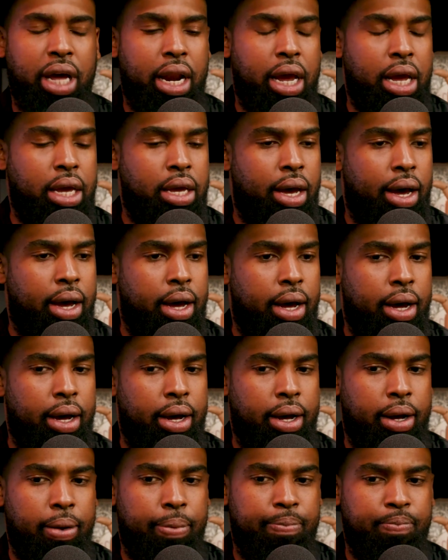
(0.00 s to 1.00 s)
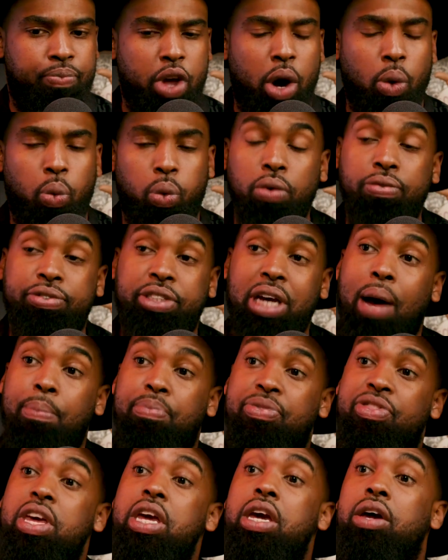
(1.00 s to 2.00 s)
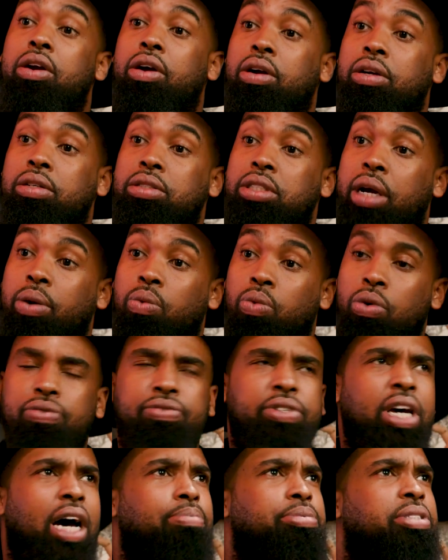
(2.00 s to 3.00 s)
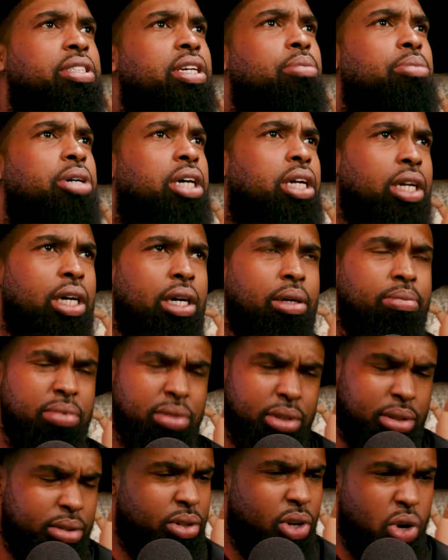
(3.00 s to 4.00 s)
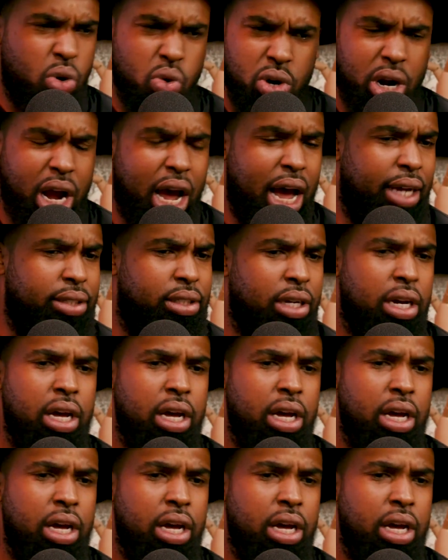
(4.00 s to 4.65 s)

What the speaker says: at a rooftop theater, like rooftop cinema club. Cool guys.